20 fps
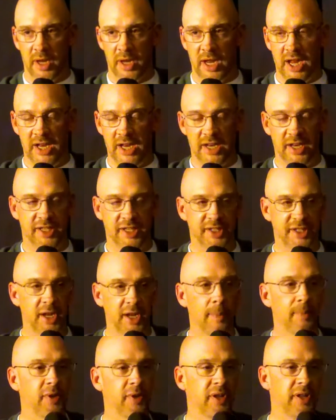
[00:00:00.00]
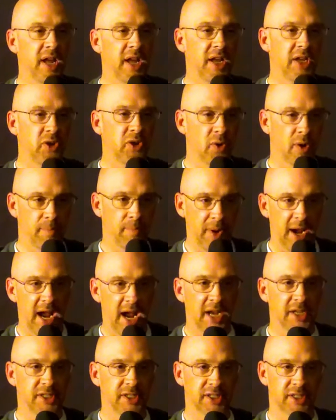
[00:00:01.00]
and it's something that you are
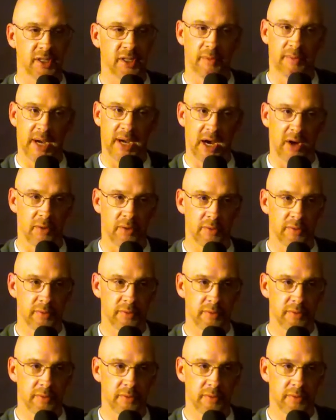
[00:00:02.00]
passionate about,